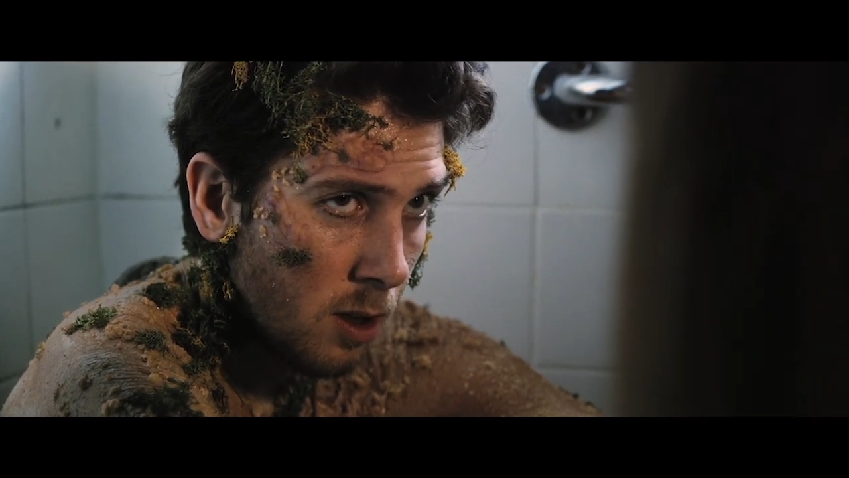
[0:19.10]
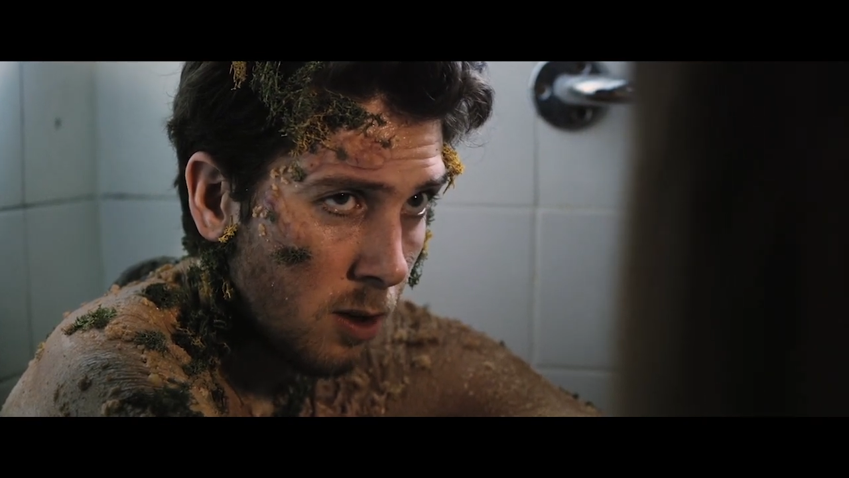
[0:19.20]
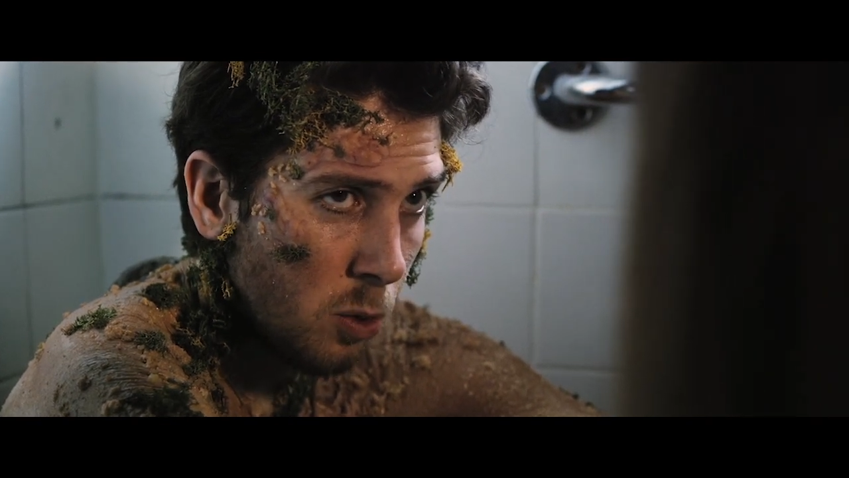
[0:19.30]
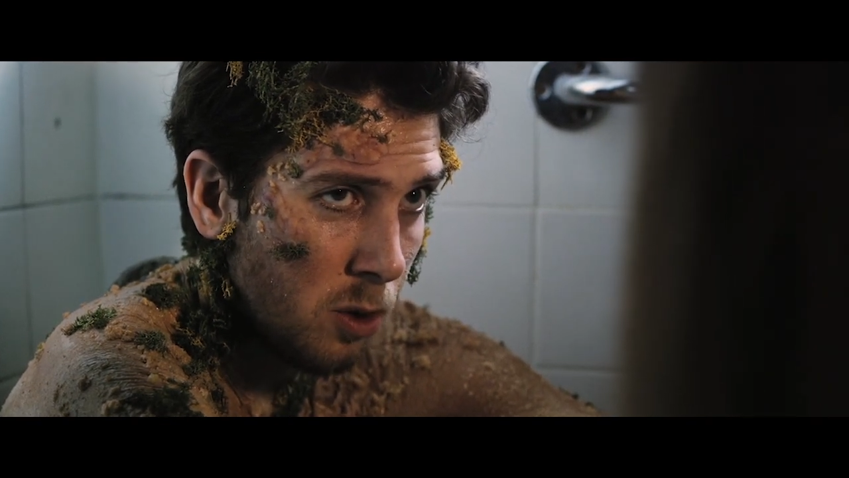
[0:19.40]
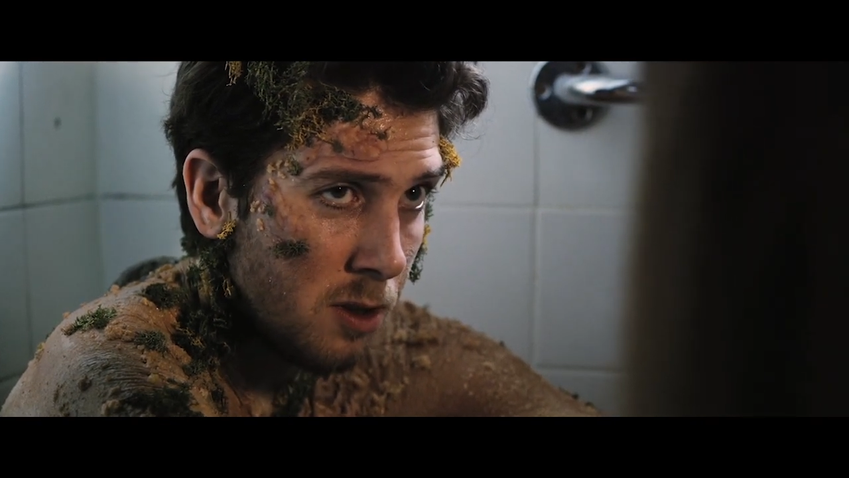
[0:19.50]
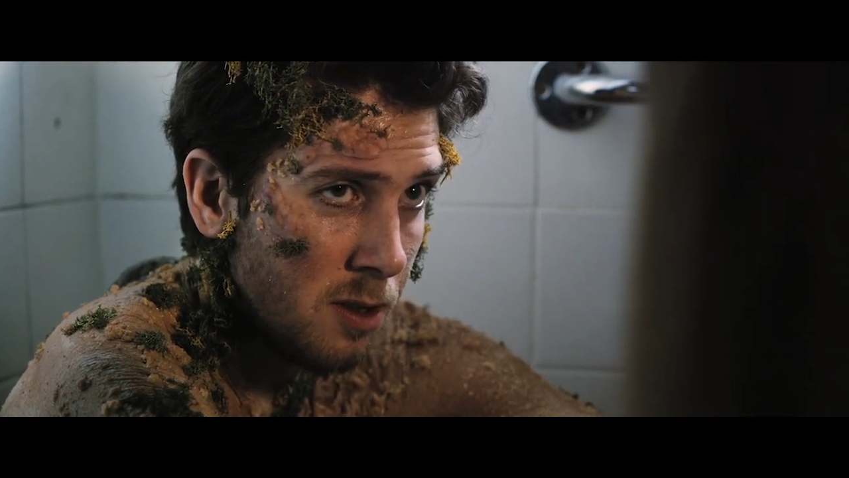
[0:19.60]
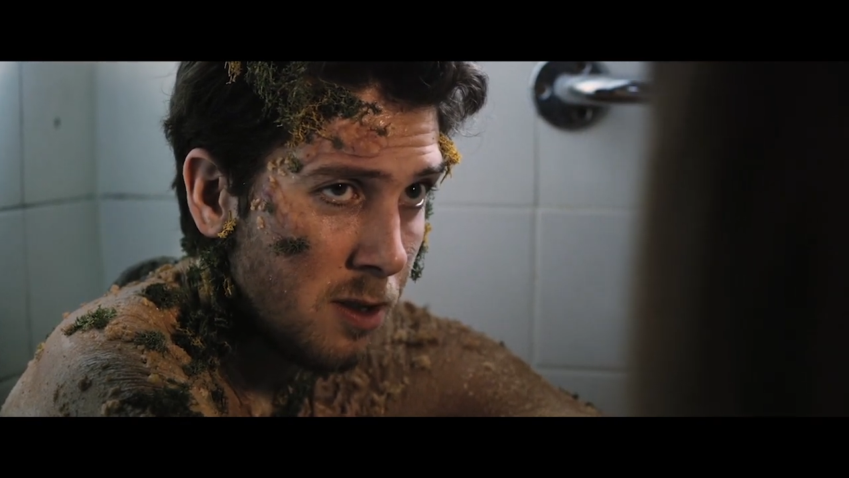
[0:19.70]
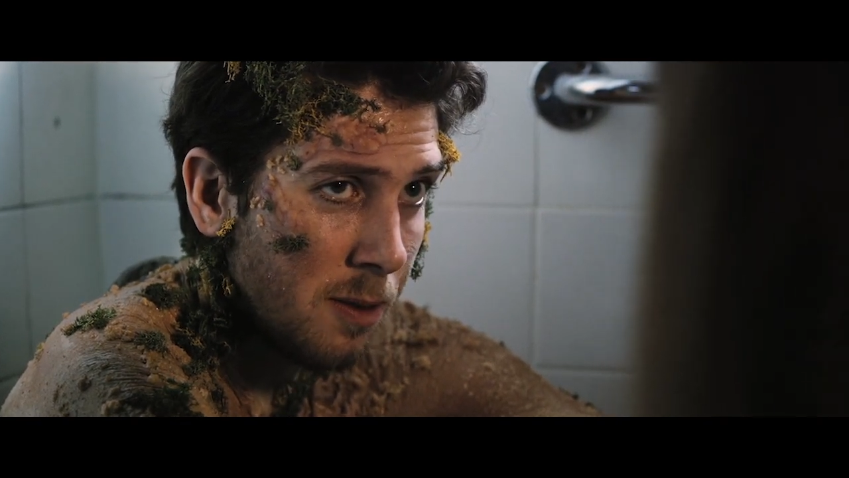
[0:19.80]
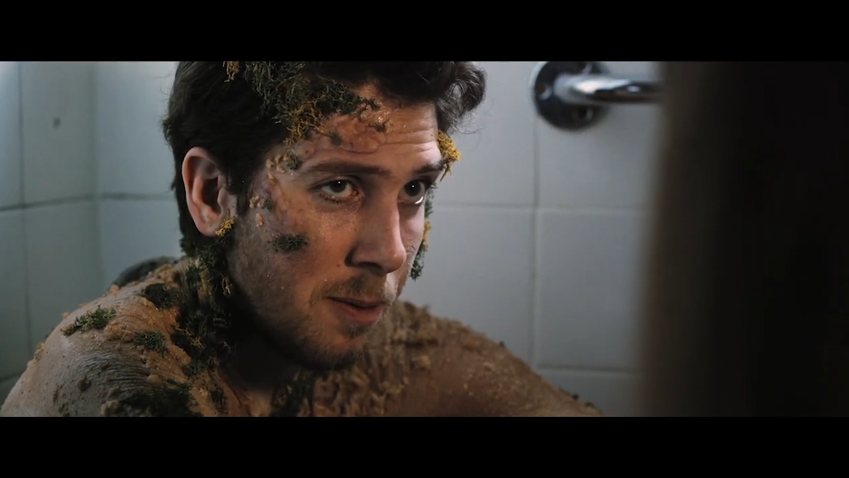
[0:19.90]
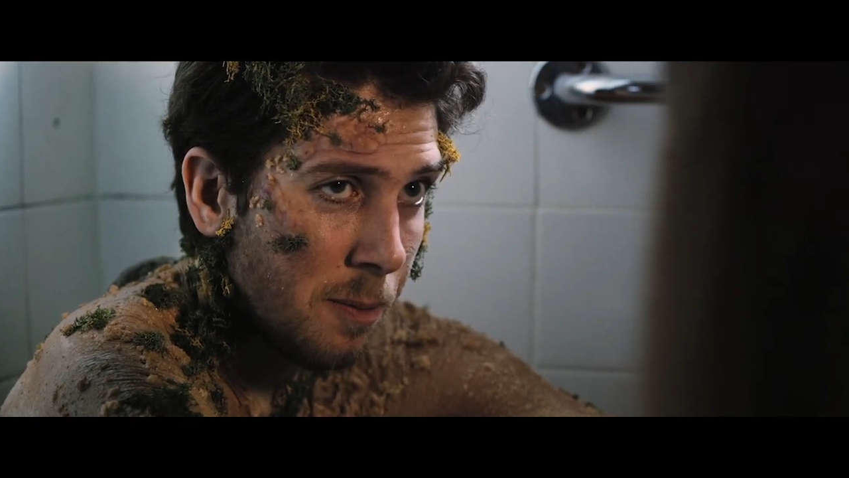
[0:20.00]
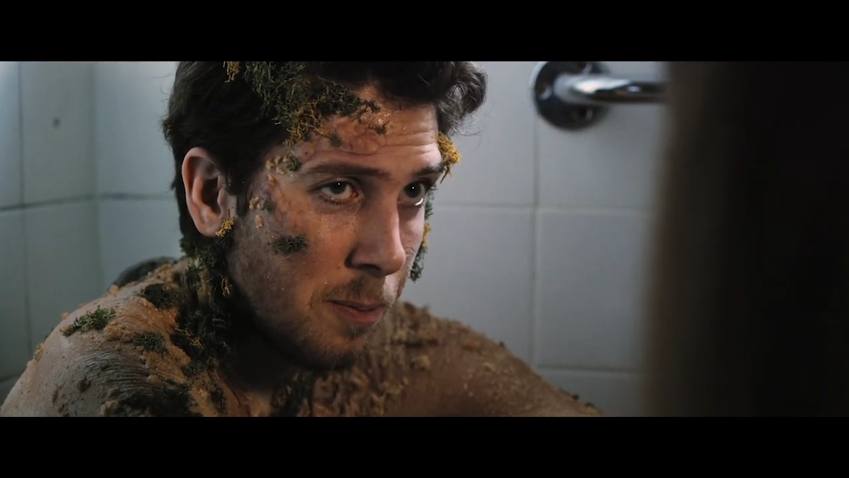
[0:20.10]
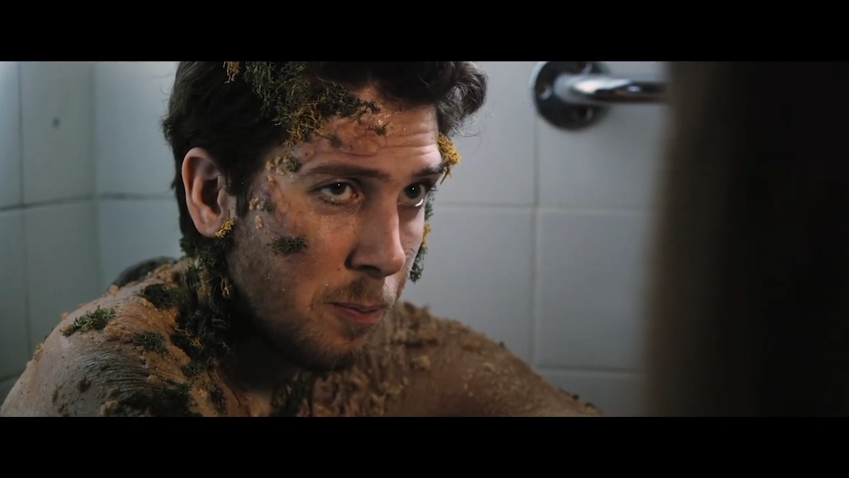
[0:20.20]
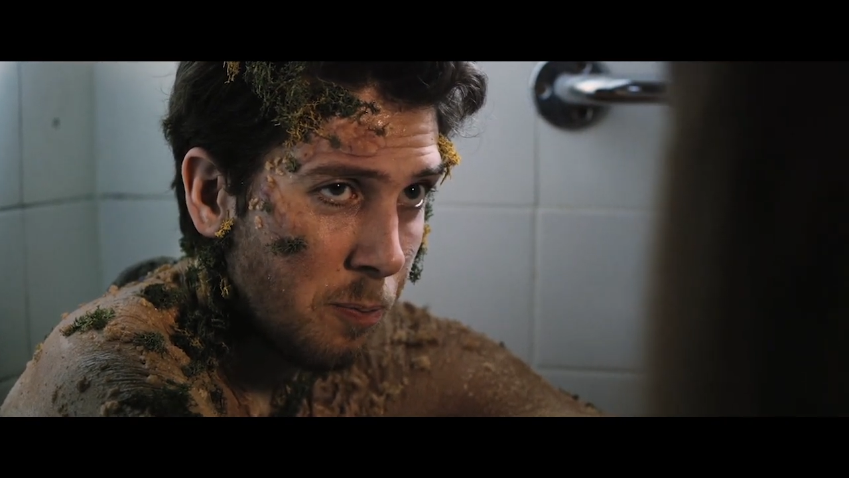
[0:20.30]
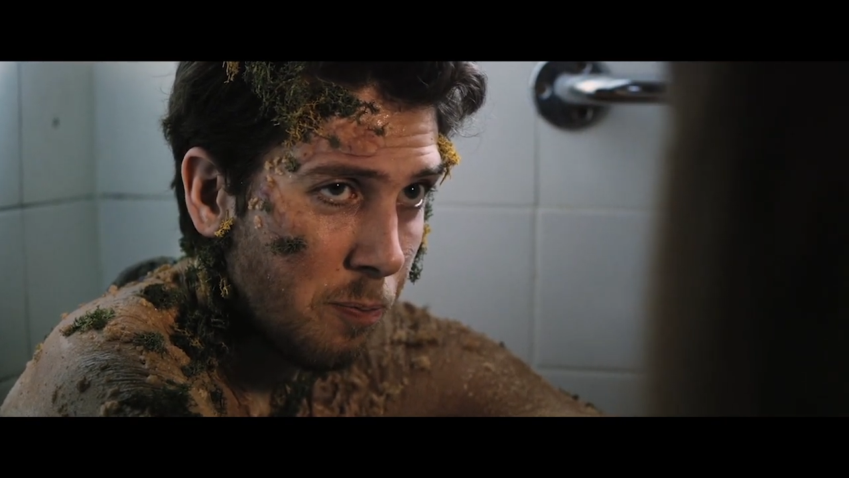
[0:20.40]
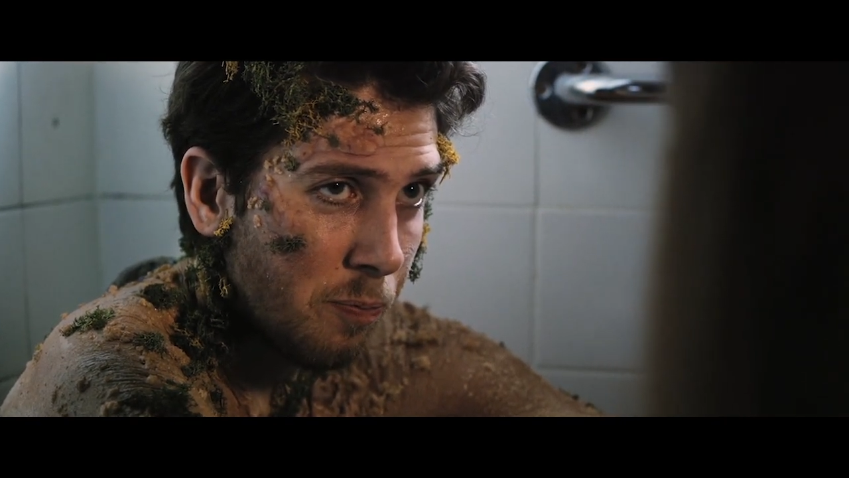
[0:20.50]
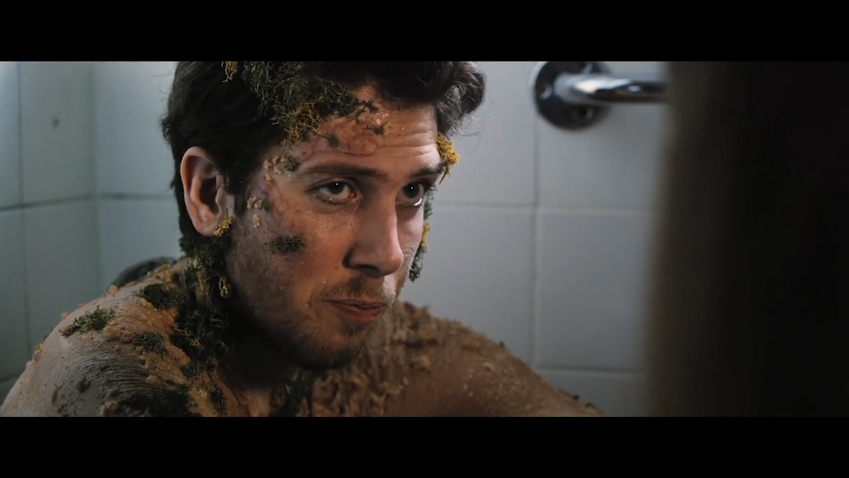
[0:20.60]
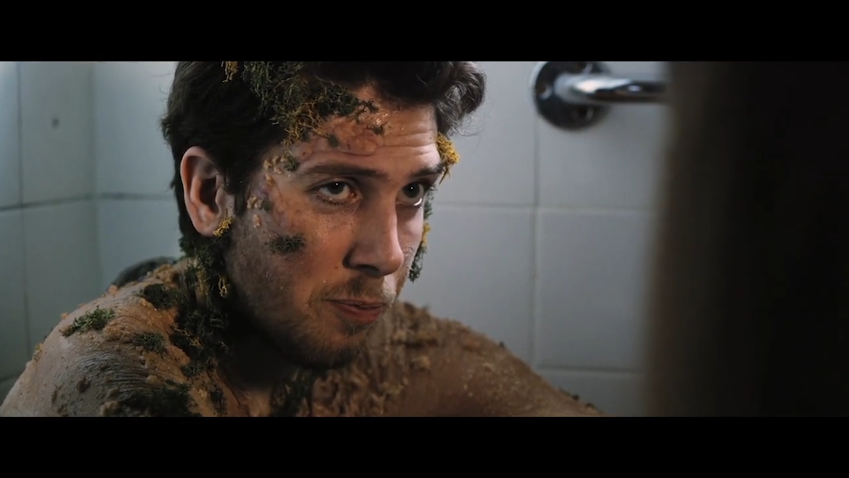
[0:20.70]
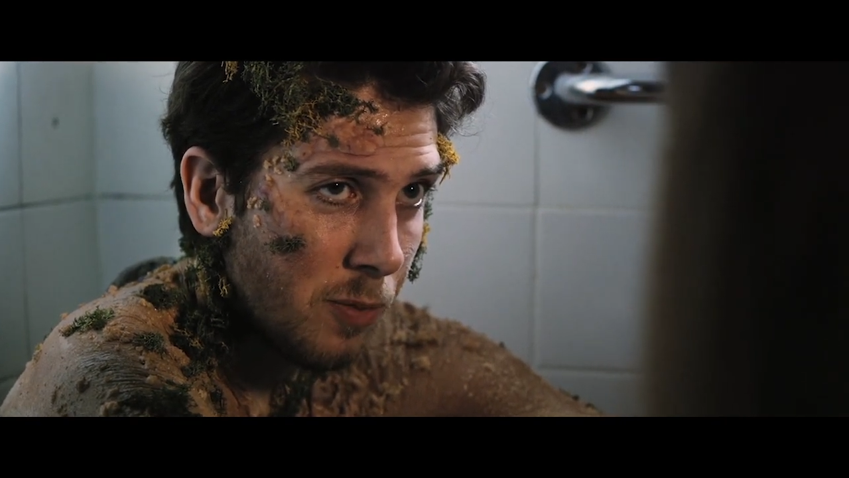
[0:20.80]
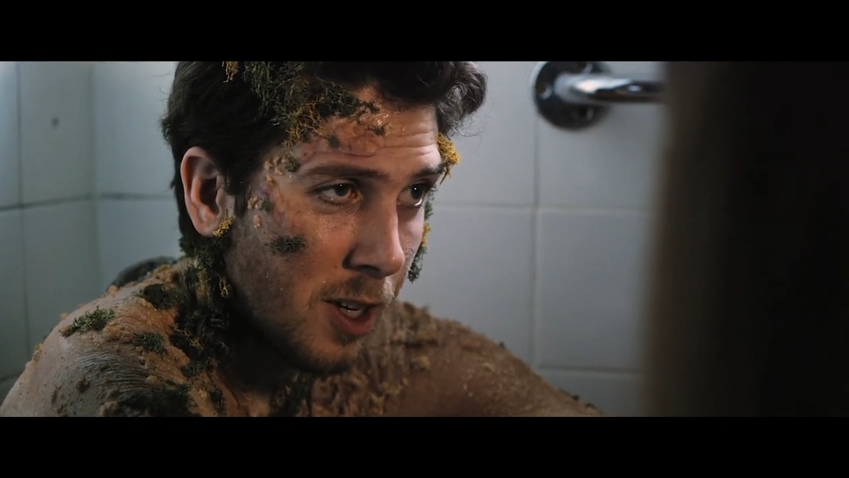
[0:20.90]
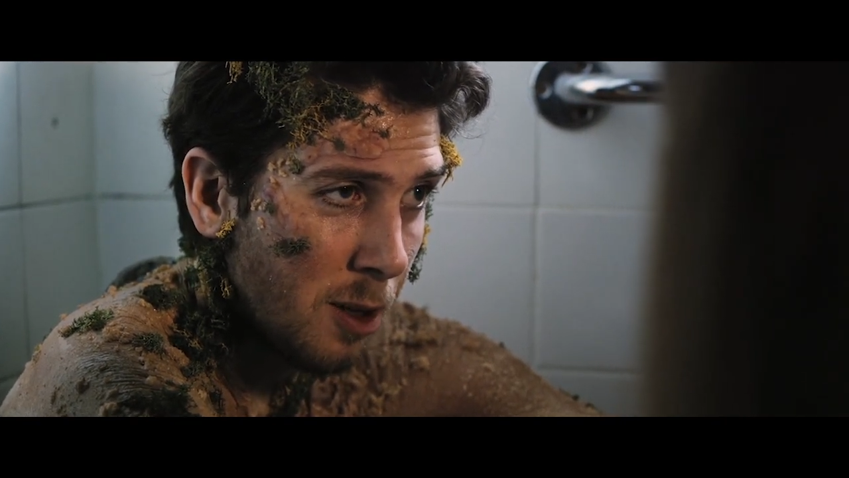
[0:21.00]
In the woods.
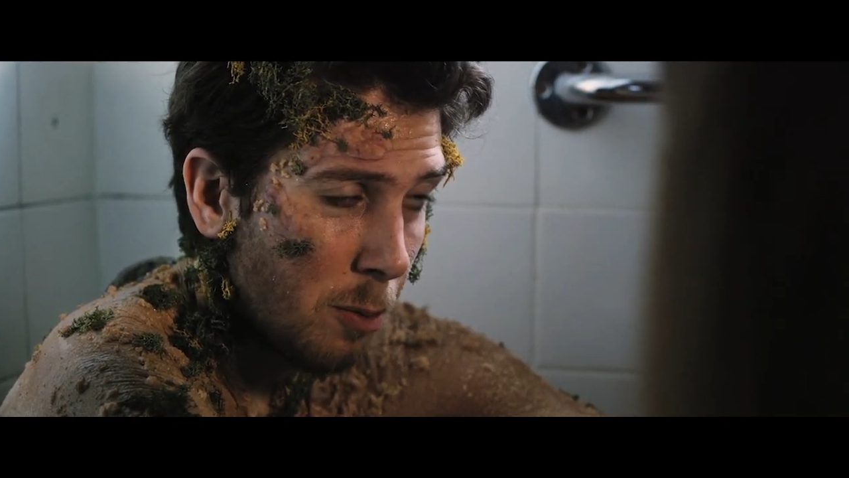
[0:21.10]
In